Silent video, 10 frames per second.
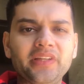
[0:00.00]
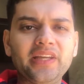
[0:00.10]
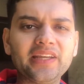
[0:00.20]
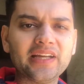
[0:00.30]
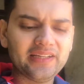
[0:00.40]

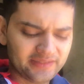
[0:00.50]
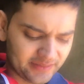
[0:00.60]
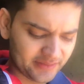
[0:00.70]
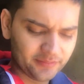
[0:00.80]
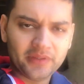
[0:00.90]
Hey
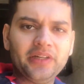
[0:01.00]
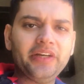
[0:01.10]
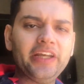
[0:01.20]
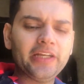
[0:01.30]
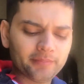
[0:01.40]
guys,
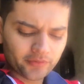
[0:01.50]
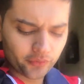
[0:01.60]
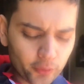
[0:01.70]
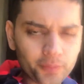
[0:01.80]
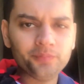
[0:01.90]
day number
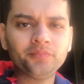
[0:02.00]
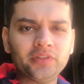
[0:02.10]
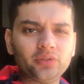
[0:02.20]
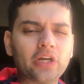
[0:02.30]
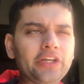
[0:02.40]
4.
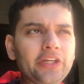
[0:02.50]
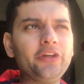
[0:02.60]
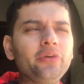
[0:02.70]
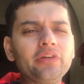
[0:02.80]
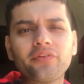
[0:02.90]
So
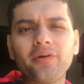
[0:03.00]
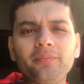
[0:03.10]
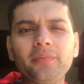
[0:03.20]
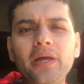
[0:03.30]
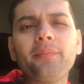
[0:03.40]
continuing
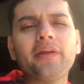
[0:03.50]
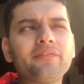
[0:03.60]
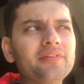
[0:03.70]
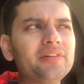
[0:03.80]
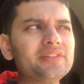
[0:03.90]
from my
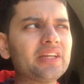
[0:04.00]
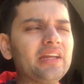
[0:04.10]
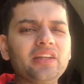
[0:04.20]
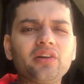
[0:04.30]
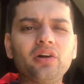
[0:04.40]
breakfast
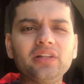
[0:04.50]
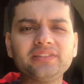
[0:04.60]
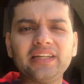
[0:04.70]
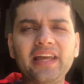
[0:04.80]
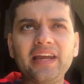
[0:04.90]
and the
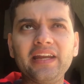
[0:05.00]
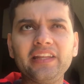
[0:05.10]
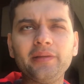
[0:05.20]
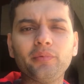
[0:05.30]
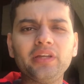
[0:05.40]
calls that I had
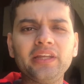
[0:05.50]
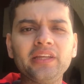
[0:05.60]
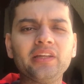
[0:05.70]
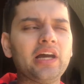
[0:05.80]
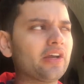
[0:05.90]
in the
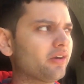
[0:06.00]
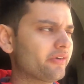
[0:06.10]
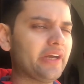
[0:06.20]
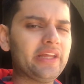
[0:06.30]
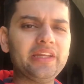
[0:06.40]
morning, I
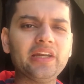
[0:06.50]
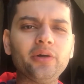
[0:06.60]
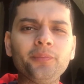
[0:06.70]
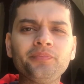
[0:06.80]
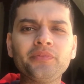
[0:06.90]
got ready
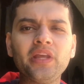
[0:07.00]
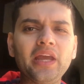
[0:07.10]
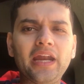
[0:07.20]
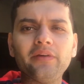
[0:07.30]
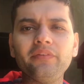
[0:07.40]
now
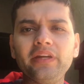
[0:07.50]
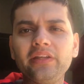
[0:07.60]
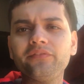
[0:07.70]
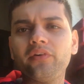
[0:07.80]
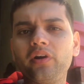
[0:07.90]
and I'm
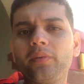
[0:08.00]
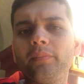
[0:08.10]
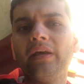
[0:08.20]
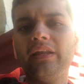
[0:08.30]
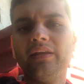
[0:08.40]
waiting for
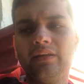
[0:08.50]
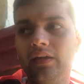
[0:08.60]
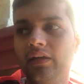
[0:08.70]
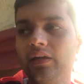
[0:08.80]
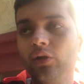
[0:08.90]

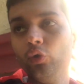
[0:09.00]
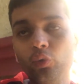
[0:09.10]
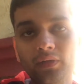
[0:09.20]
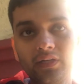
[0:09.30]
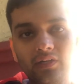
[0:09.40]
my
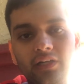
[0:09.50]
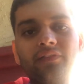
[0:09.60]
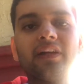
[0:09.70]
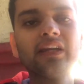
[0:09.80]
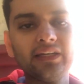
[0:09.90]
Uber, in
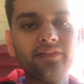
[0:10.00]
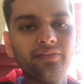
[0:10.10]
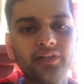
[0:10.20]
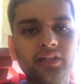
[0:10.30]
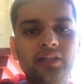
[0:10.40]
fact
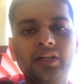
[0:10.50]
Lyft,